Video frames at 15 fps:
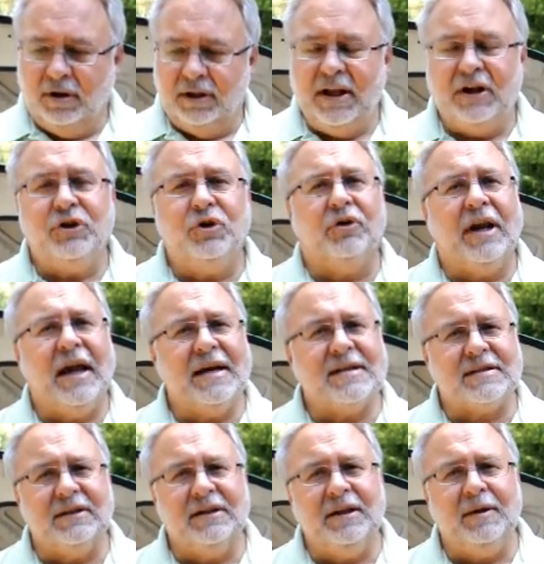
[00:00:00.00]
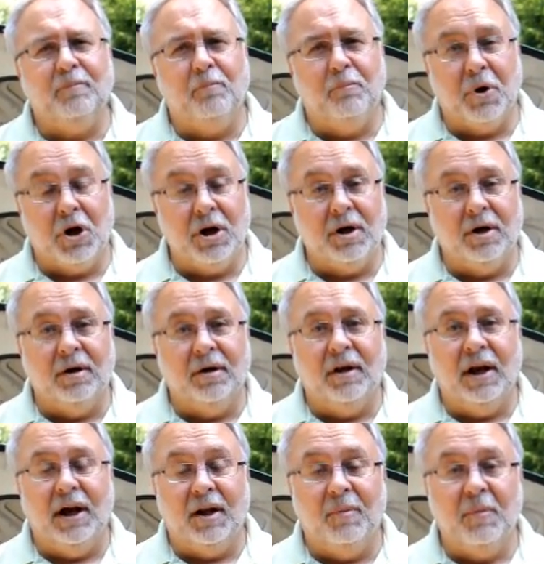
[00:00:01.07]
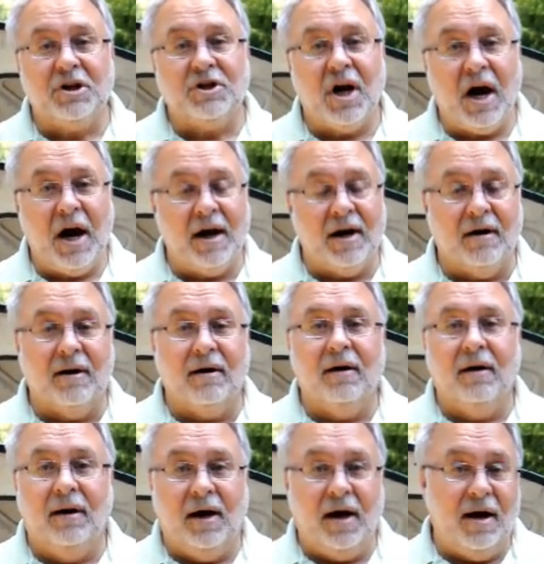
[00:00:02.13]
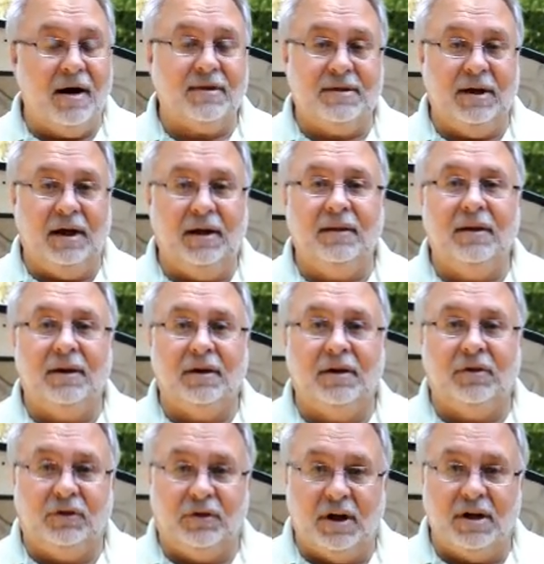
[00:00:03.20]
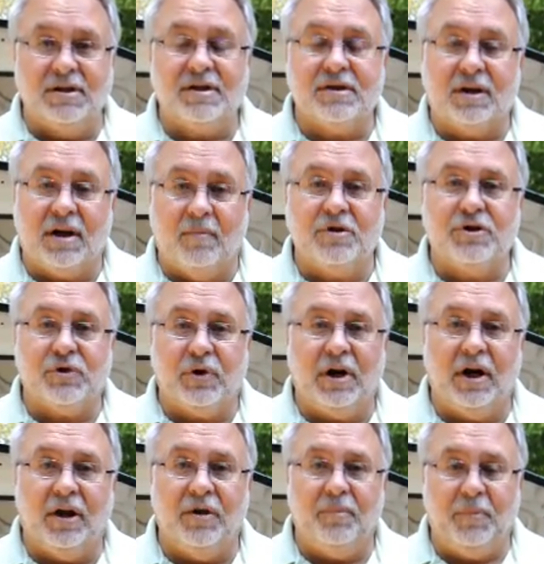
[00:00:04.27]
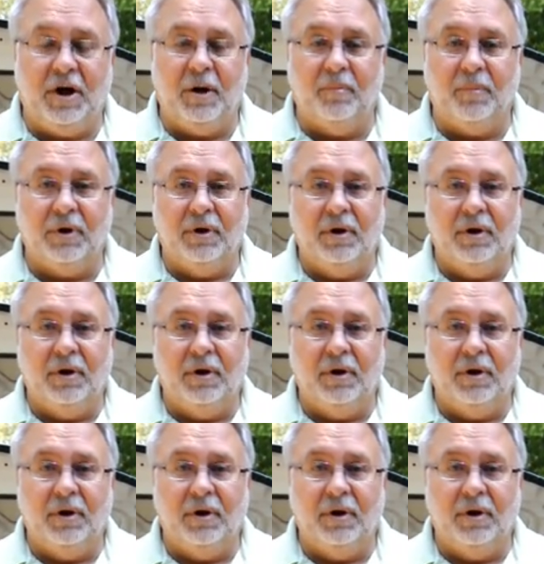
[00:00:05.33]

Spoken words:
let your gasoline burn at a much higher octane than it does coming straight out of the pump.